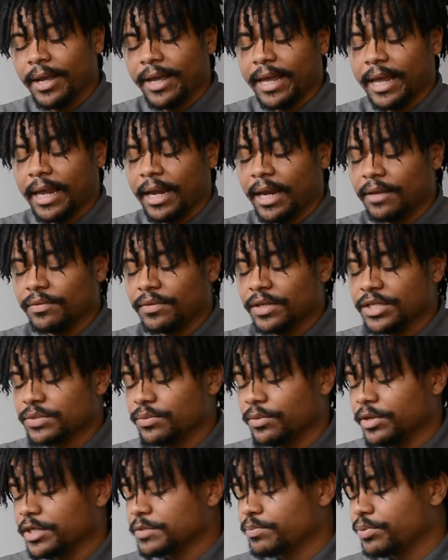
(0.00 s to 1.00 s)
And this
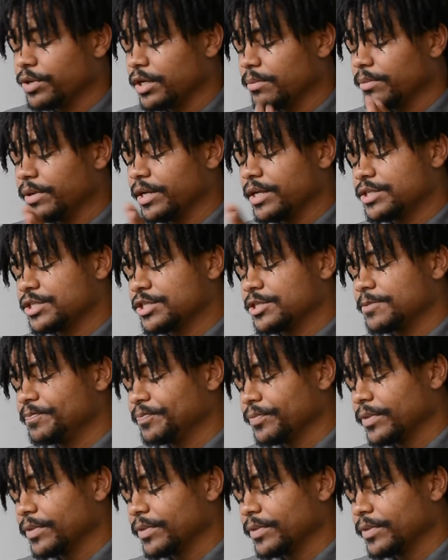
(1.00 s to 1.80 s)
one is pretty much